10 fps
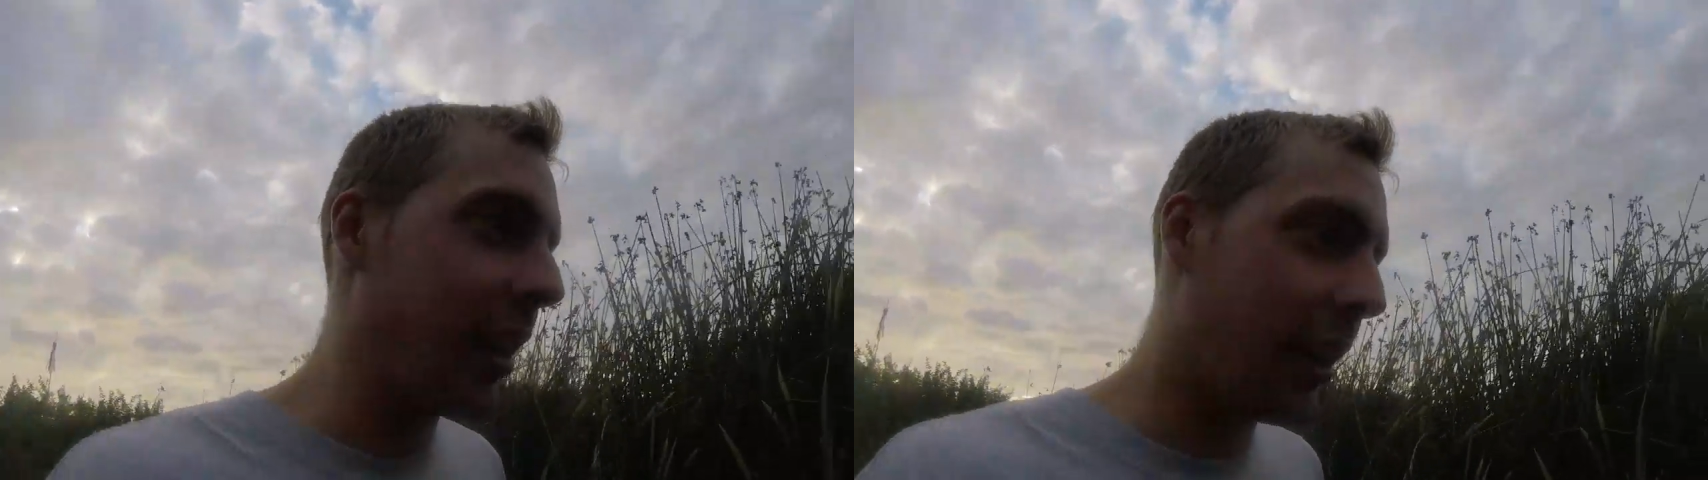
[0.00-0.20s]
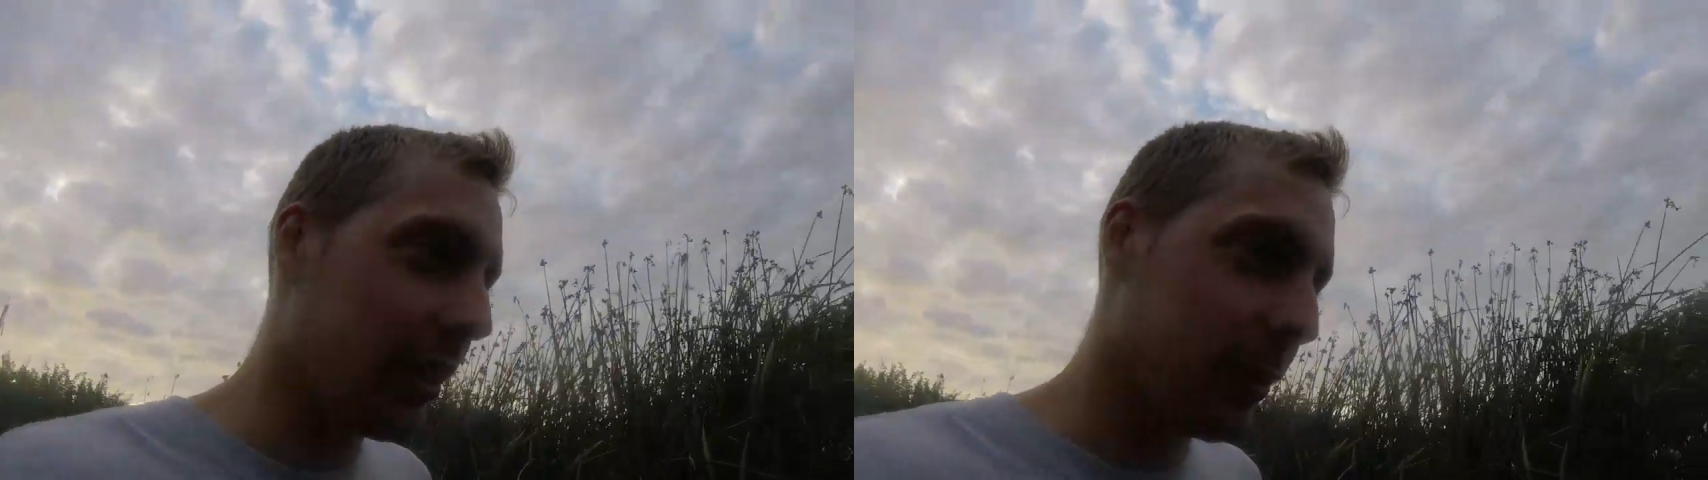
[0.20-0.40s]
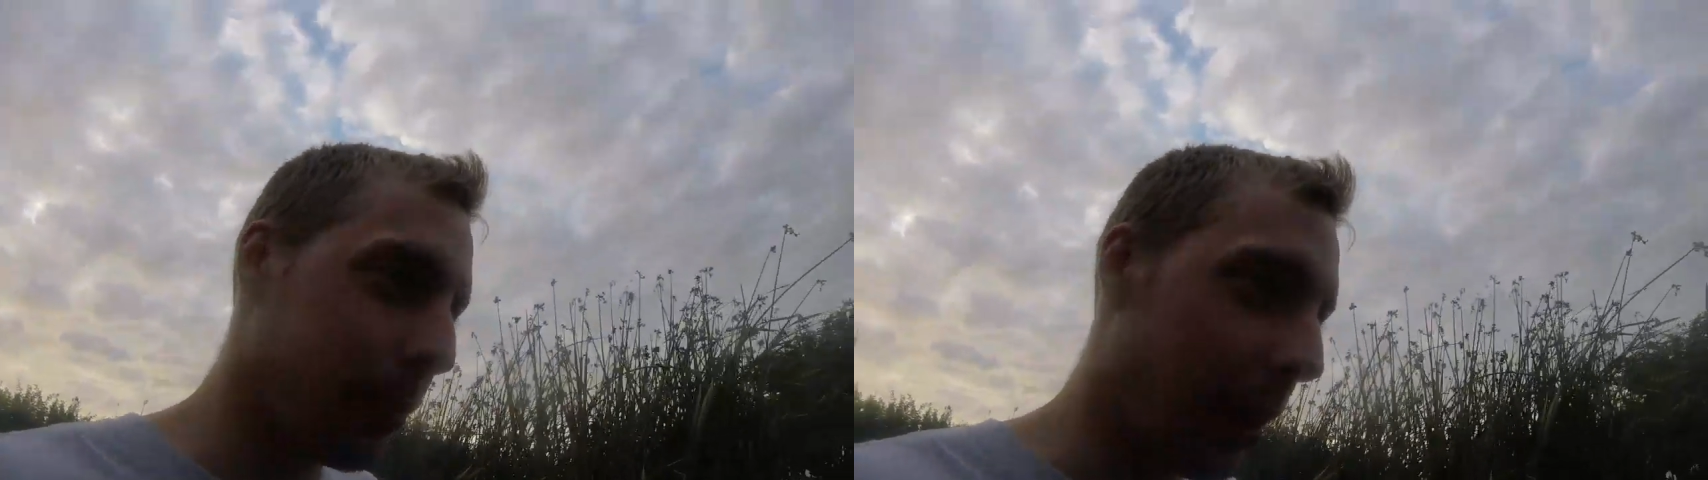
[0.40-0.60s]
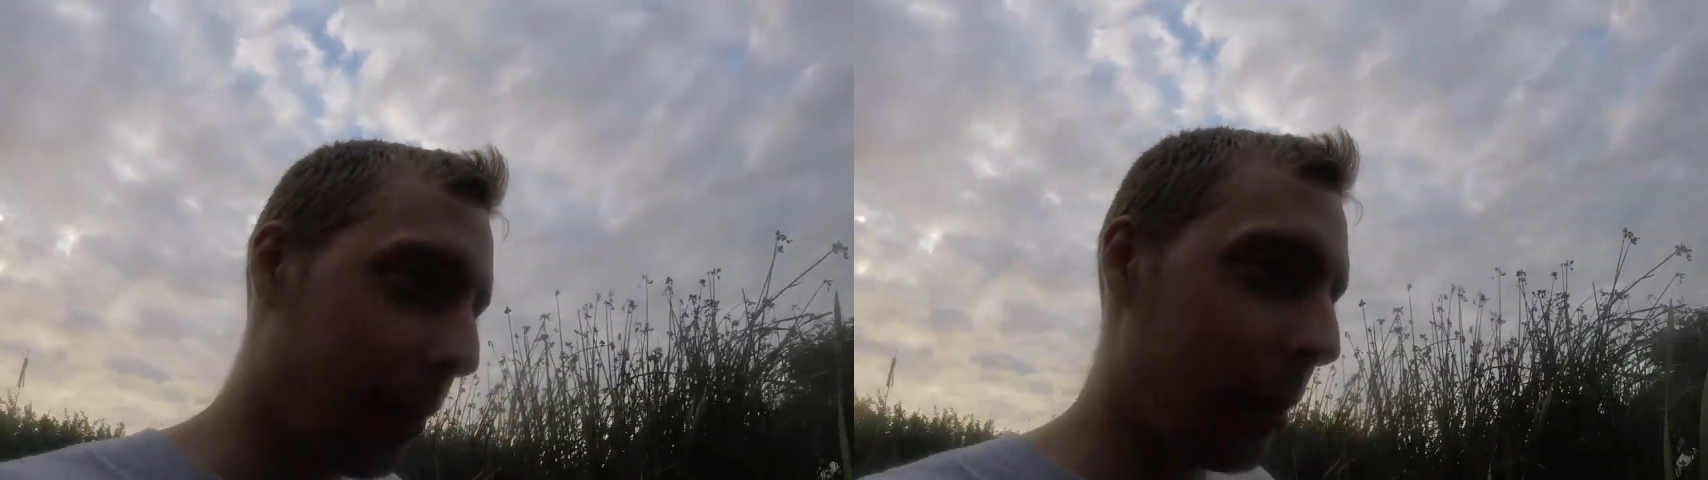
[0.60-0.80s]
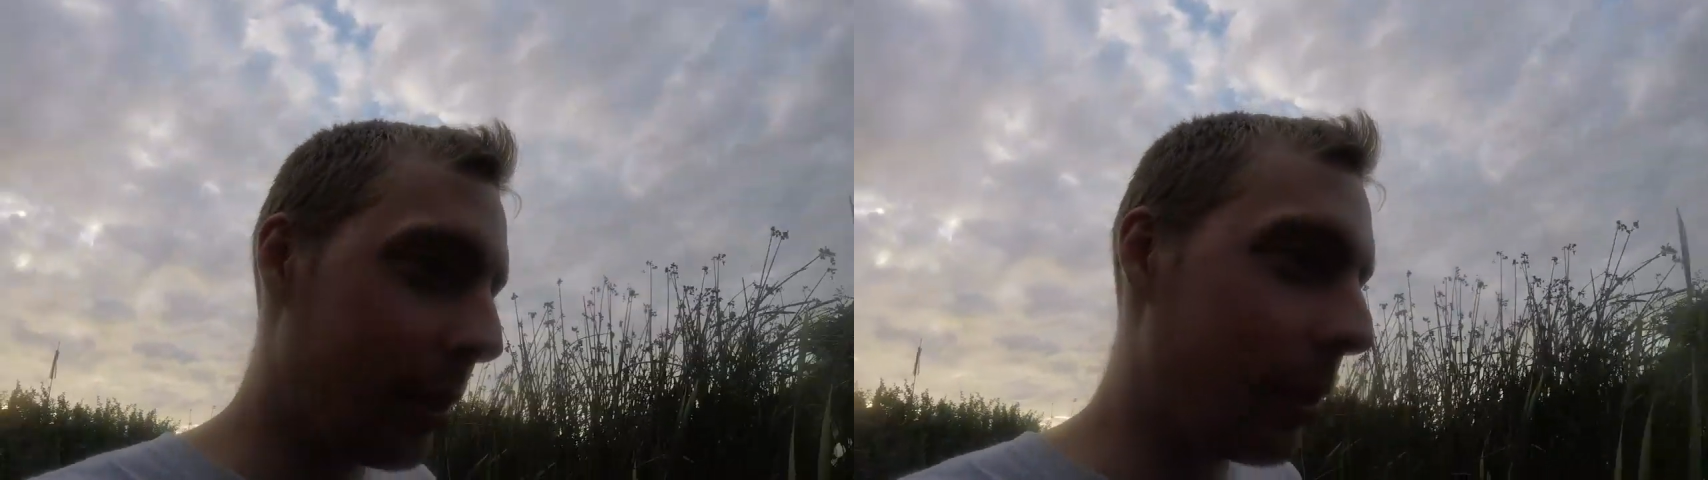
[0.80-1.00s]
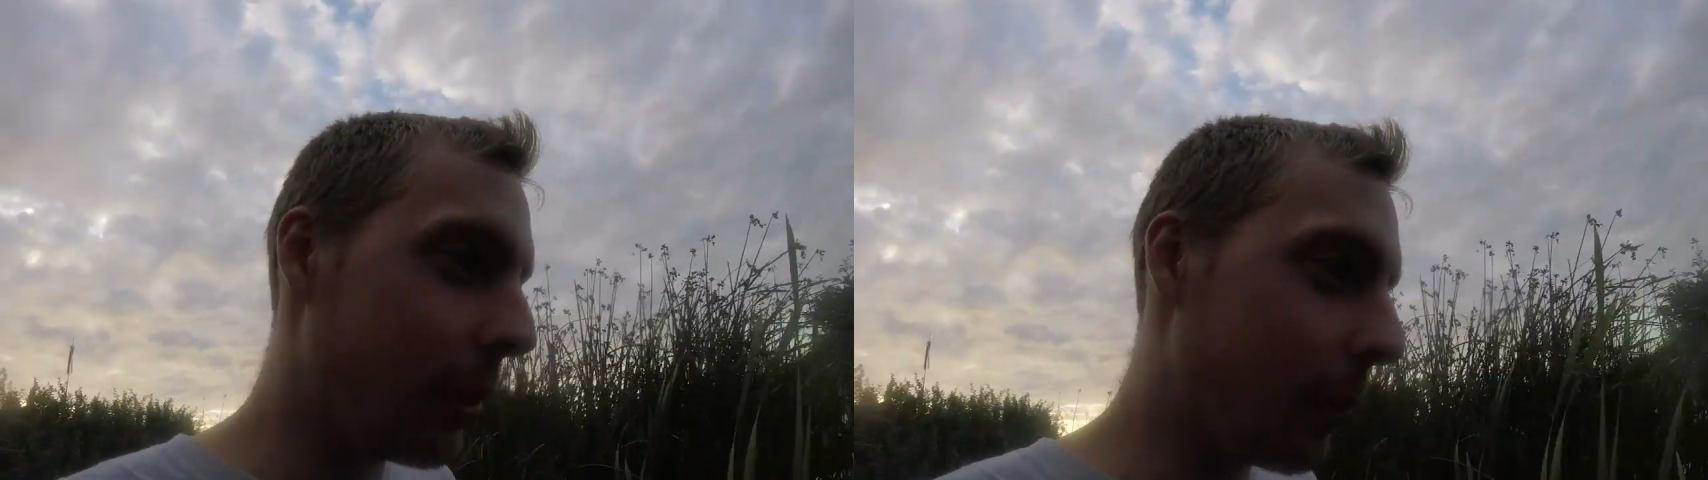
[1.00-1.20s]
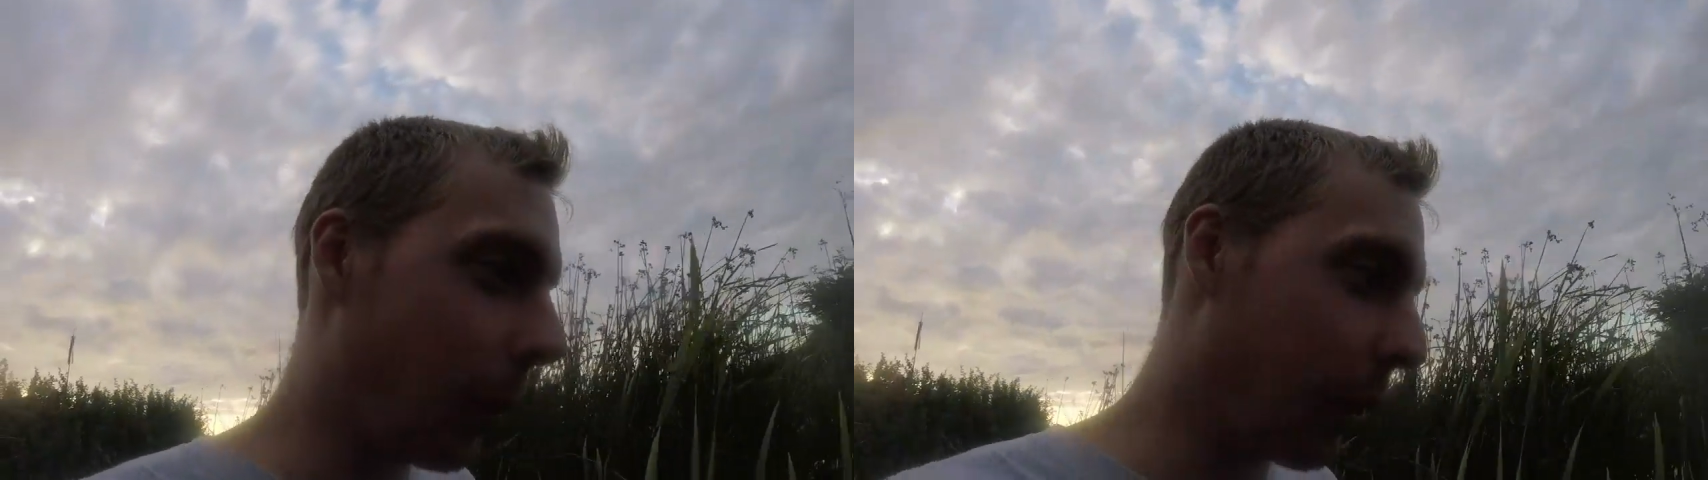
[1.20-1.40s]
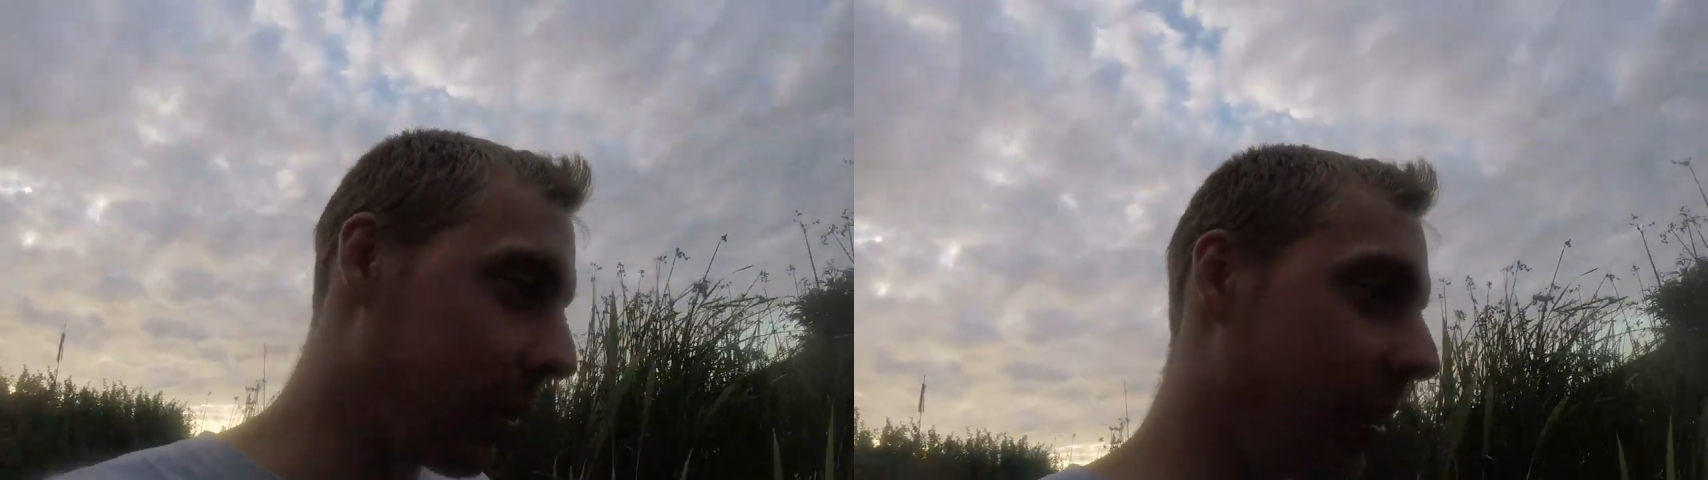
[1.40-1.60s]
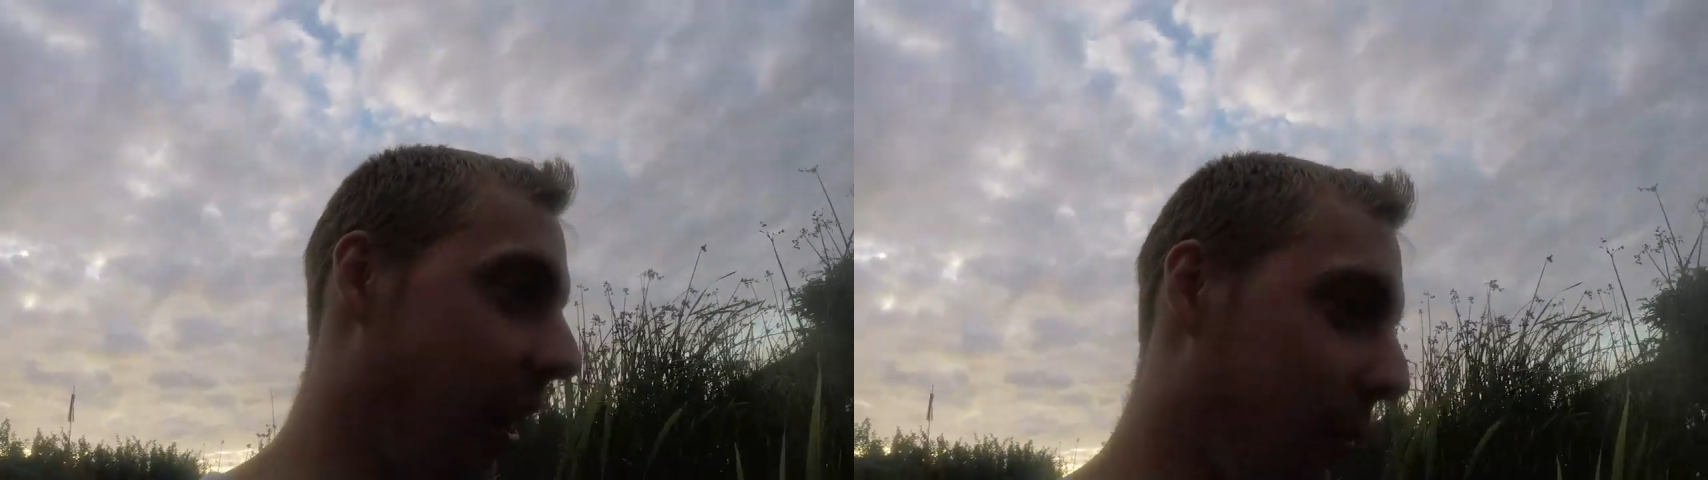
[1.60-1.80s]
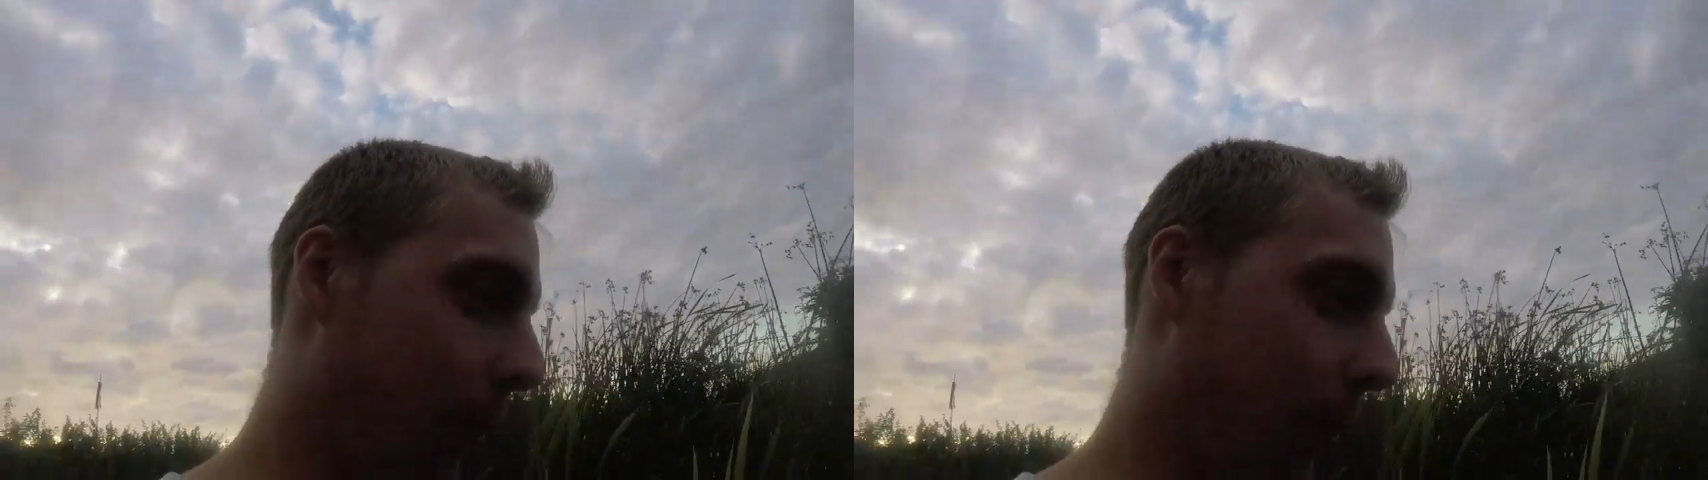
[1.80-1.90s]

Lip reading: I'll probably do more stuff.